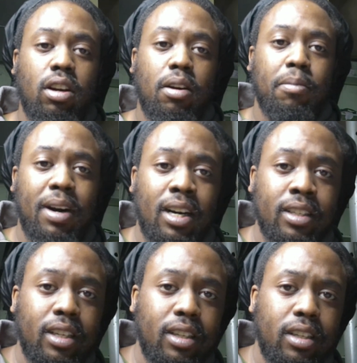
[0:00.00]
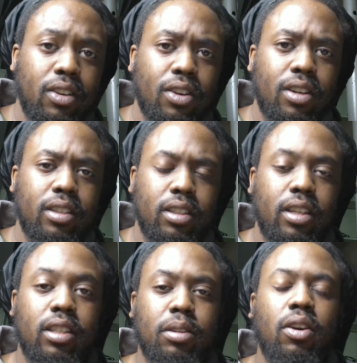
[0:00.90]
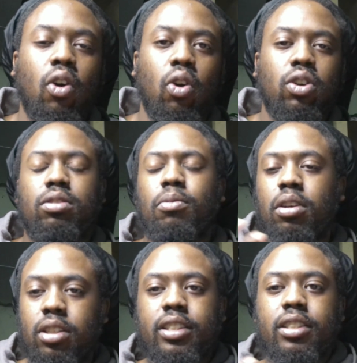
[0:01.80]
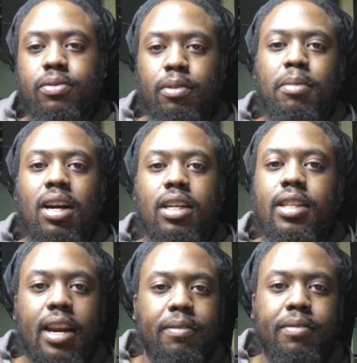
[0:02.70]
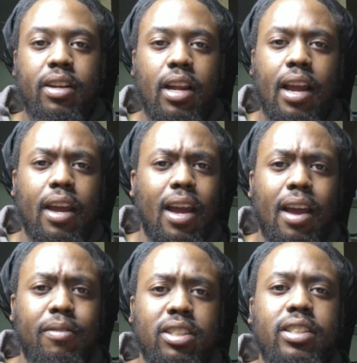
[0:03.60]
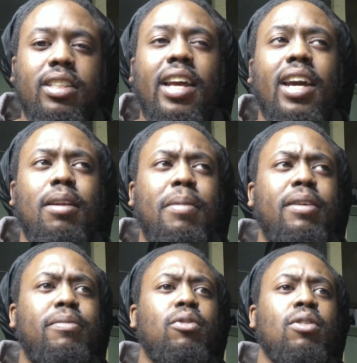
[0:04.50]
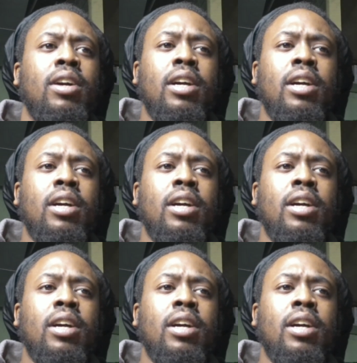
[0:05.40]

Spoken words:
a manga, well, this is for manga that I haven't seen the anime for.